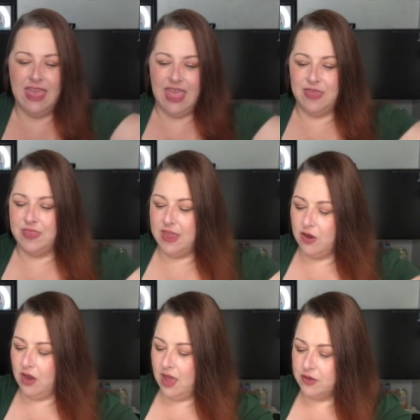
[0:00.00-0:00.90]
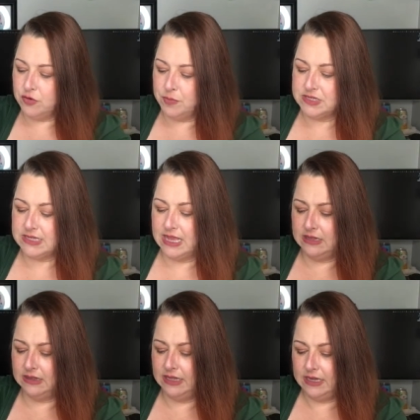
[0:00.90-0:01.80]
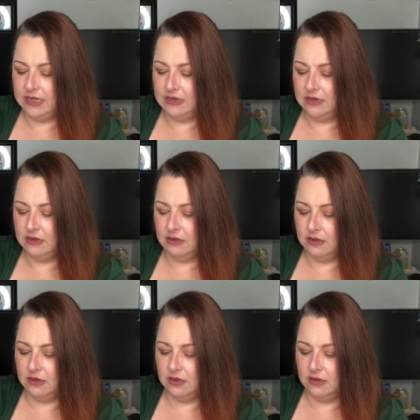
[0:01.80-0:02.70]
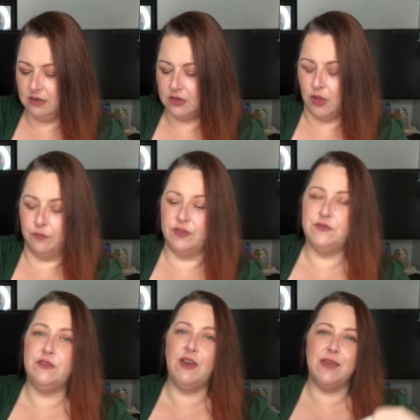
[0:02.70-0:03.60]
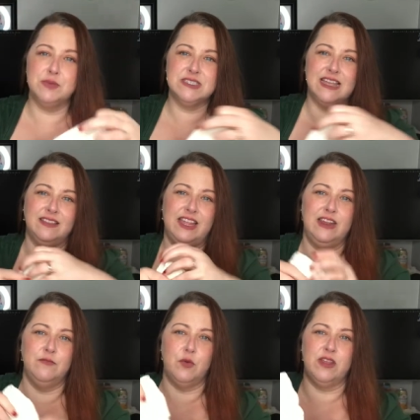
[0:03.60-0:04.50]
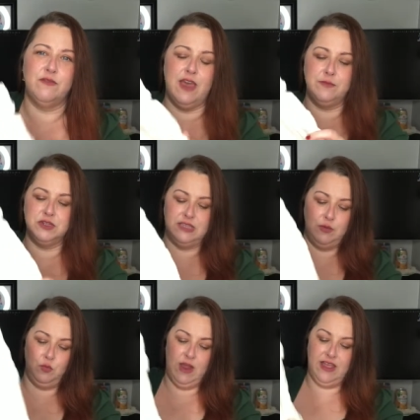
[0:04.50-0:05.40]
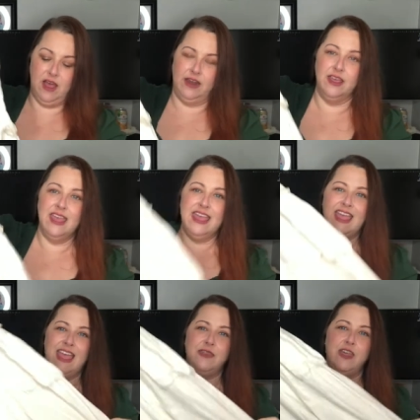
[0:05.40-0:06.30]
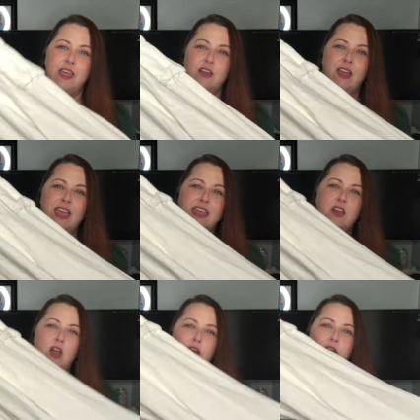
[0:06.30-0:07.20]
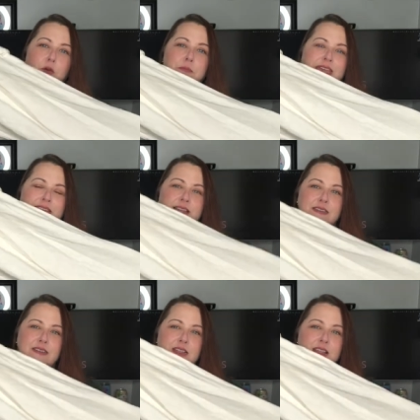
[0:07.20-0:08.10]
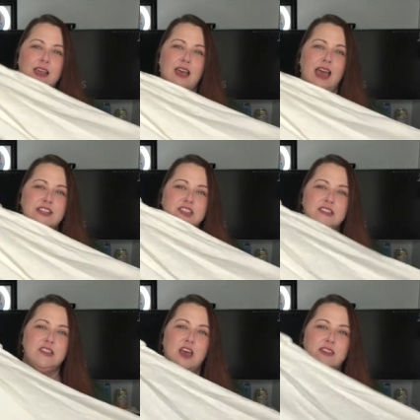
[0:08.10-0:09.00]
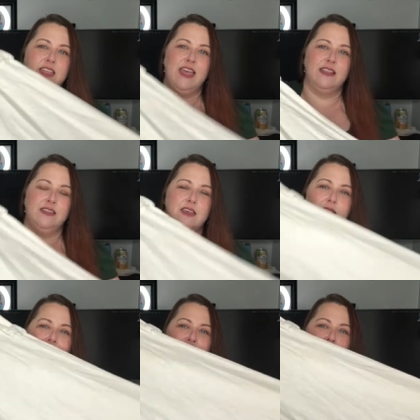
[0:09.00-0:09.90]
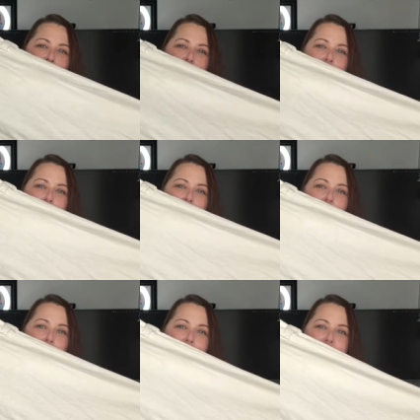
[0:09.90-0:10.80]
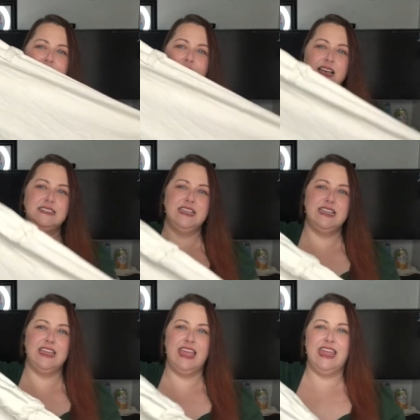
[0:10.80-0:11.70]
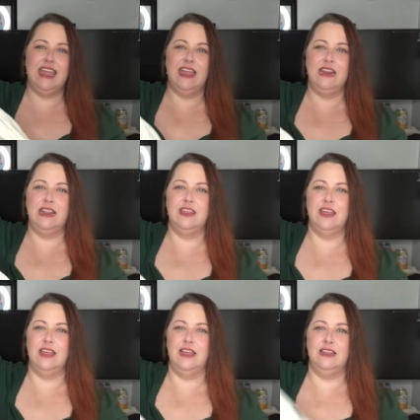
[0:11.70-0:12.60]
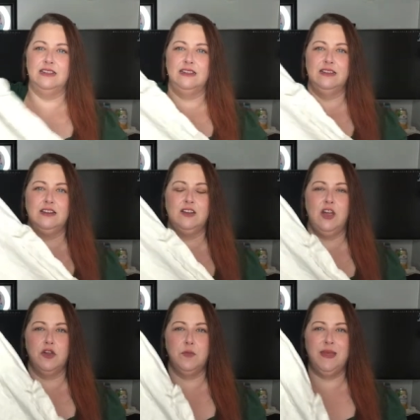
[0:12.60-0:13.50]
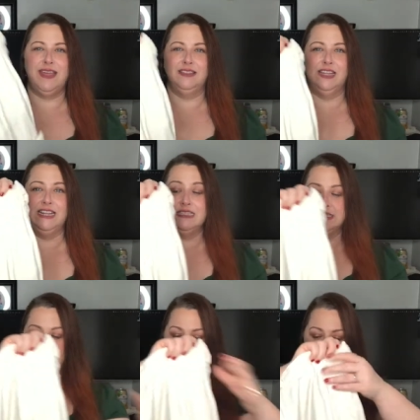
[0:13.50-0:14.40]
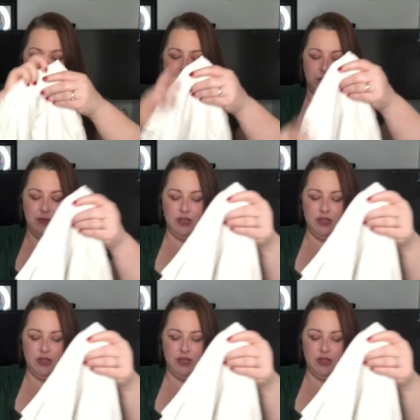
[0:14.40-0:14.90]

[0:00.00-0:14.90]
and they're 100% linen. No, 55% linen, 45% rayon, and they're a cargo pant. I just thought that the extra large sizing and the cargo pant linen silhouette would be